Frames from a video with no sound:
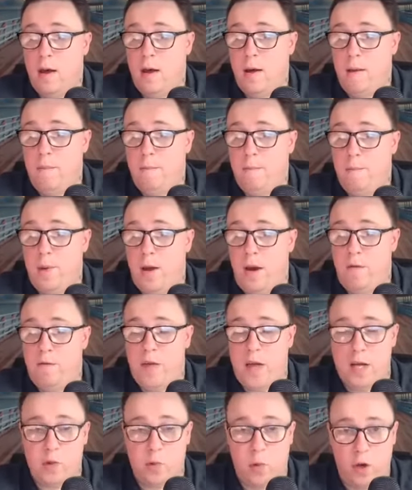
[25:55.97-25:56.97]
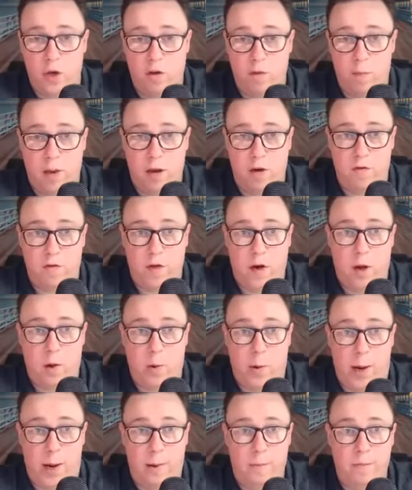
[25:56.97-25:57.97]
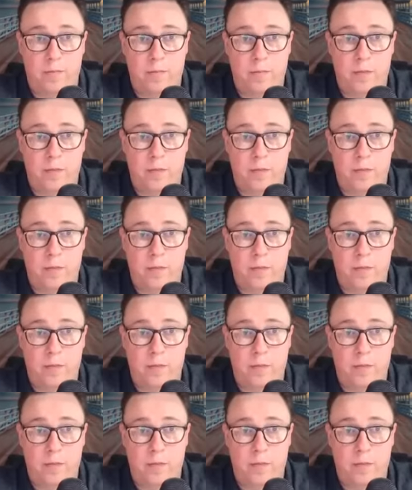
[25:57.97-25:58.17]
But if that's what you've been following,